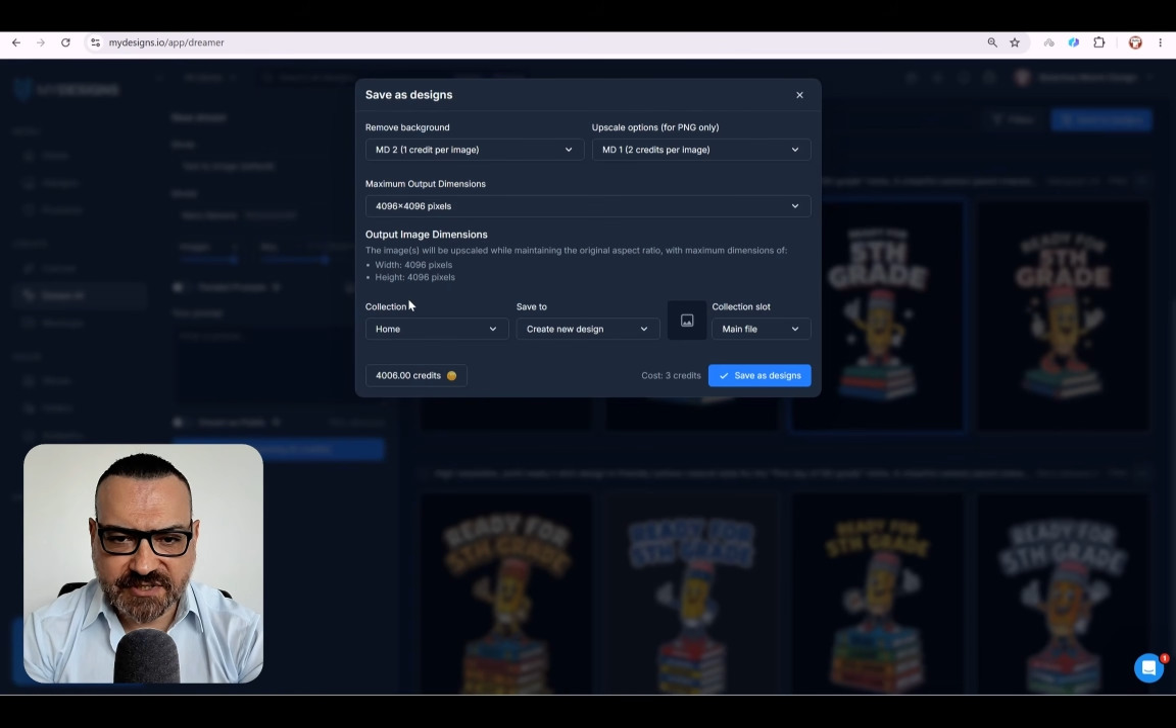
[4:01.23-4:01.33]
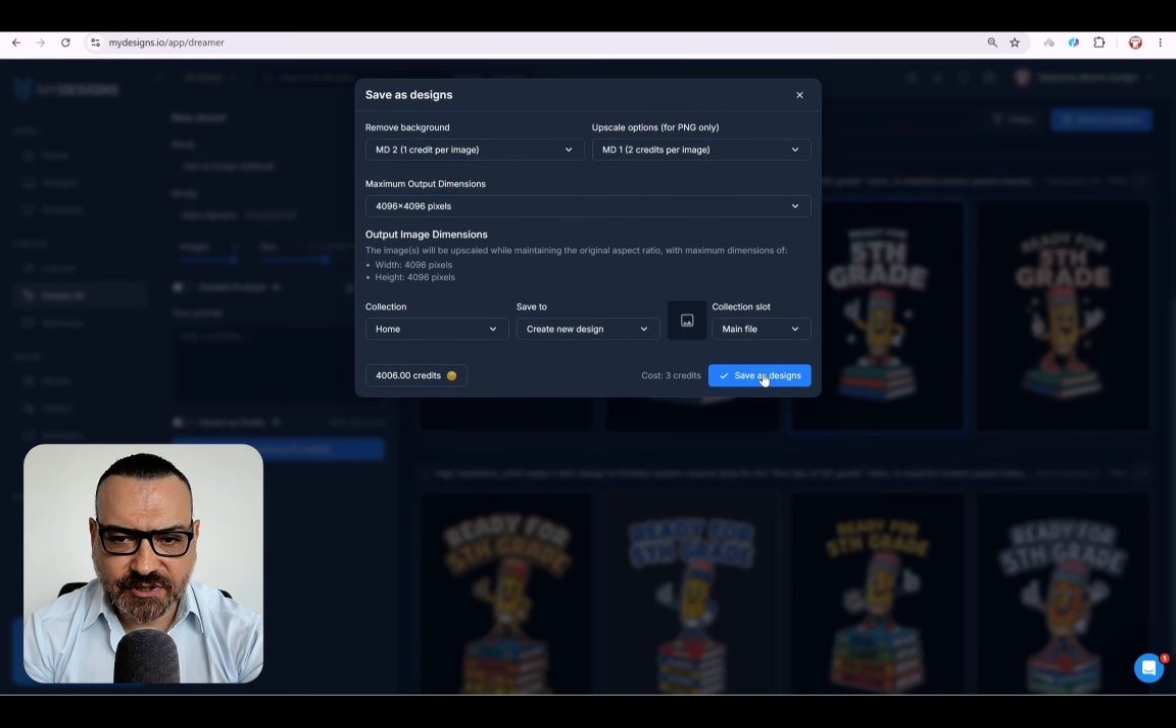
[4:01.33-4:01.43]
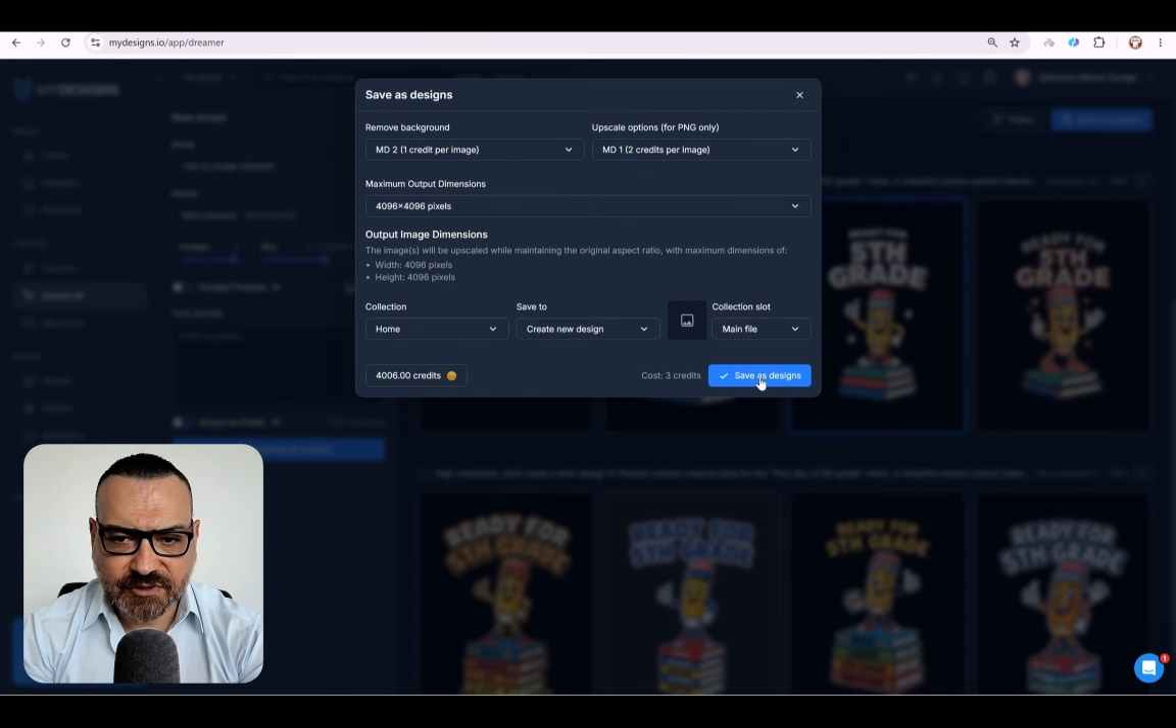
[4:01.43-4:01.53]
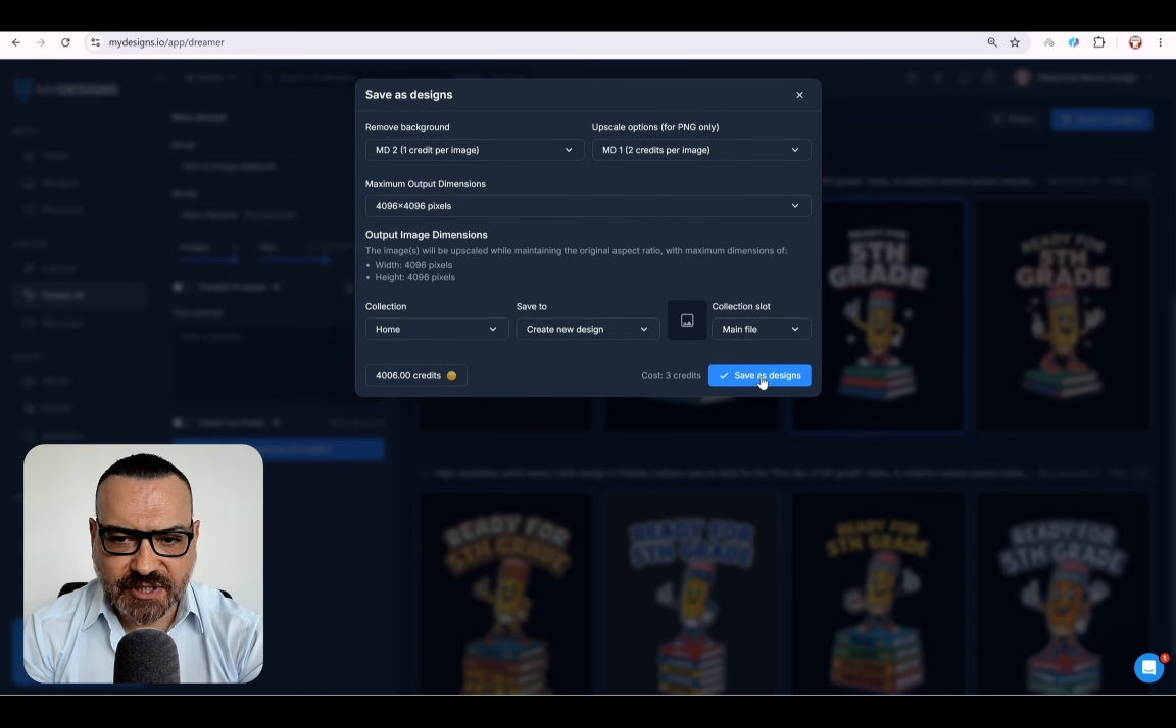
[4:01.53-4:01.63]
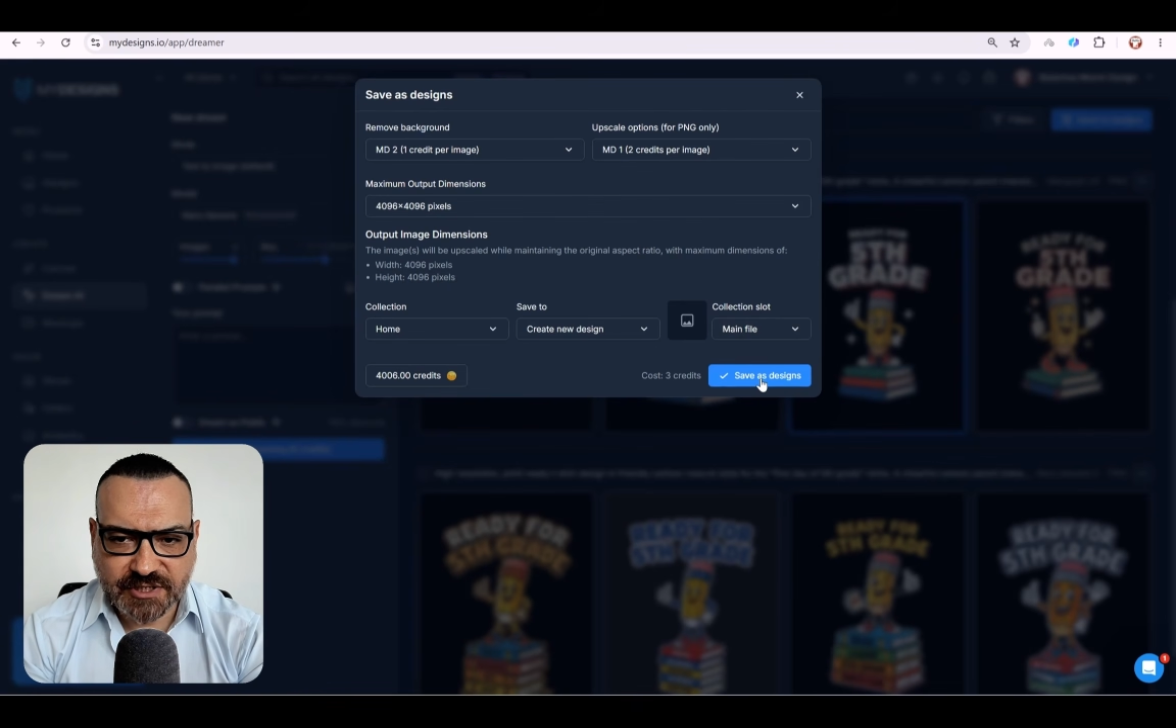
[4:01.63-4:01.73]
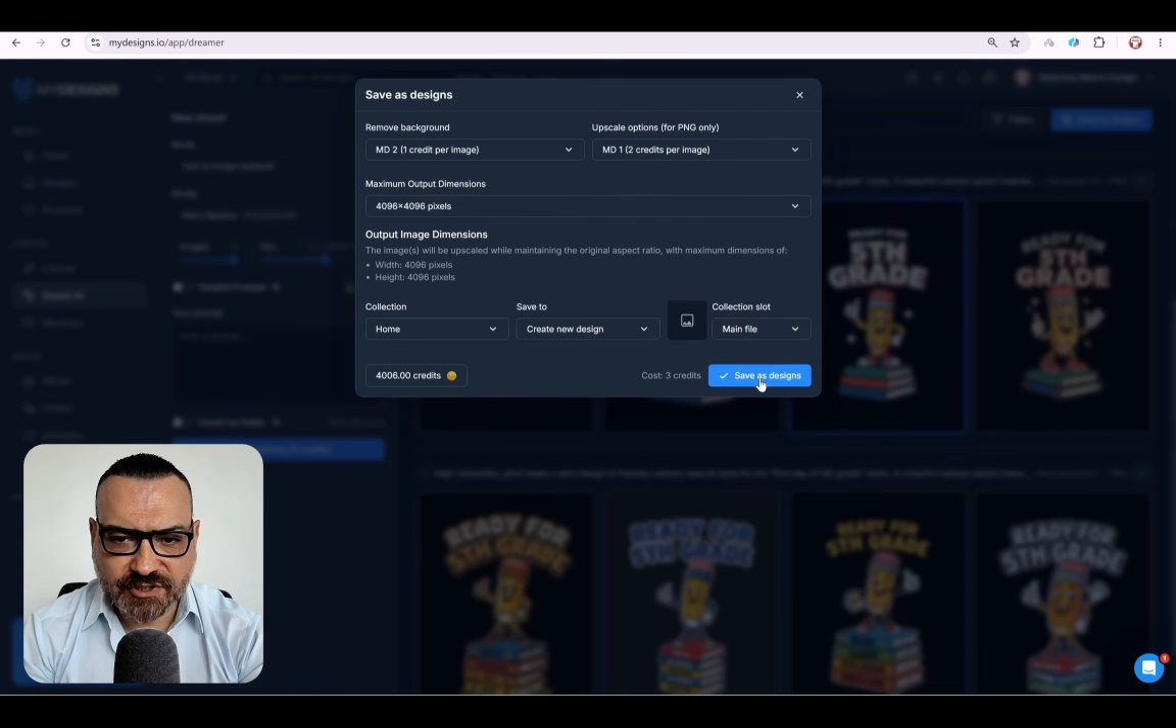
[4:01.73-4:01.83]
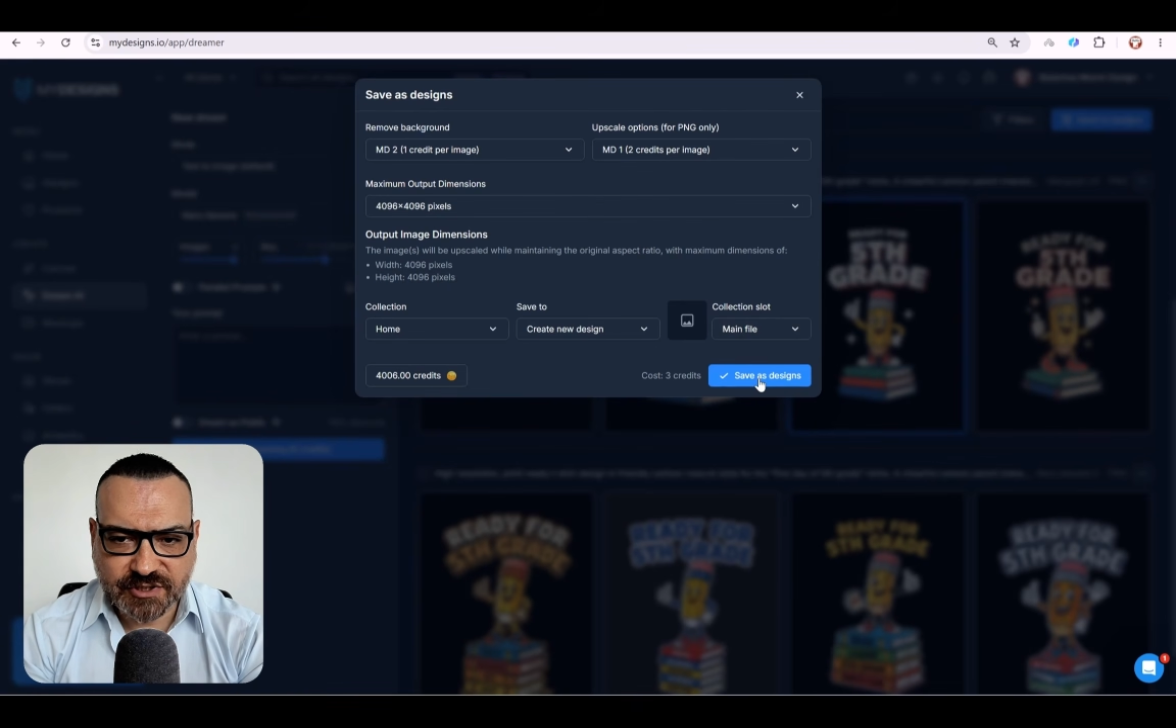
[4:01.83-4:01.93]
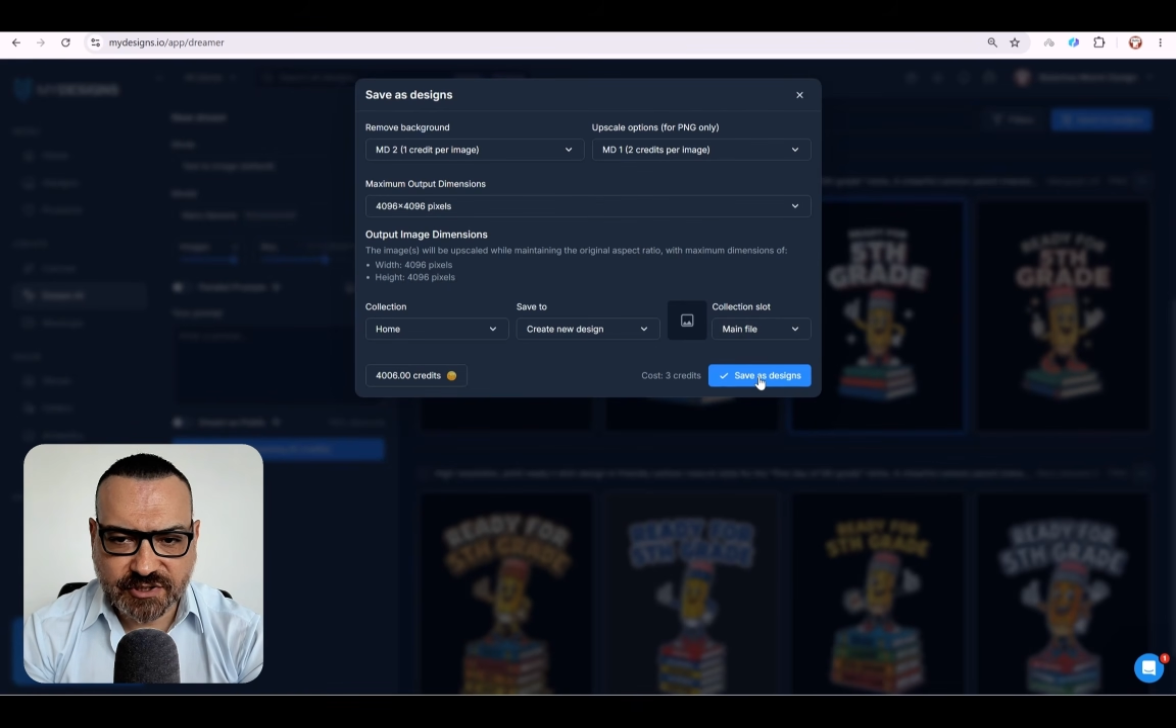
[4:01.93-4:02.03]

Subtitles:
The collection